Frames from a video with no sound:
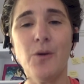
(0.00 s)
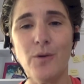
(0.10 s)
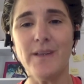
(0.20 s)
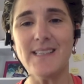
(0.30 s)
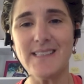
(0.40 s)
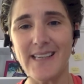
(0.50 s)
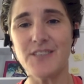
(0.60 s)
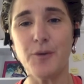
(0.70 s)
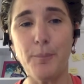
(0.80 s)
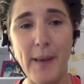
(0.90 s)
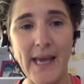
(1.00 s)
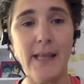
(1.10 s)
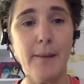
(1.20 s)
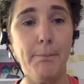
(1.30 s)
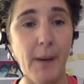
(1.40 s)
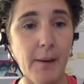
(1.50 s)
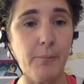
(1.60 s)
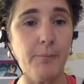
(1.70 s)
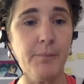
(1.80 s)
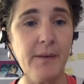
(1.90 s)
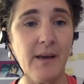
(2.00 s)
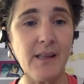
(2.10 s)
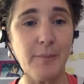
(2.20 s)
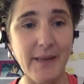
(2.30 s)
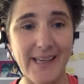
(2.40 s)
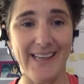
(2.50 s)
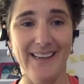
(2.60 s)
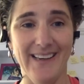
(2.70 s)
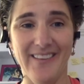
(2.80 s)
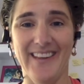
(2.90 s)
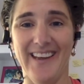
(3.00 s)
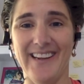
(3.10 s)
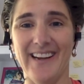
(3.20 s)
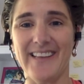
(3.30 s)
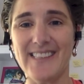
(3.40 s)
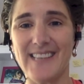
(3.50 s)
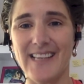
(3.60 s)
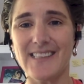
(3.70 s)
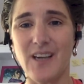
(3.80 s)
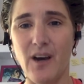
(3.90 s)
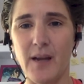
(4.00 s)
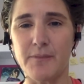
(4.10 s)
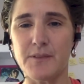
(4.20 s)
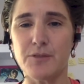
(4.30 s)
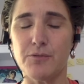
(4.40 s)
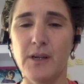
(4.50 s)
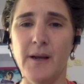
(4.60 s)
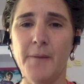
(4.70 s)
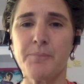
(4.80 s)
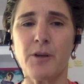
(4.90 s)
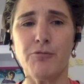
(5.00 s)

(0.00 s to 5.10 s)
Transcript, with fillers: and all these things are a pain in the bum at the beginning, aren't they? Like they take time to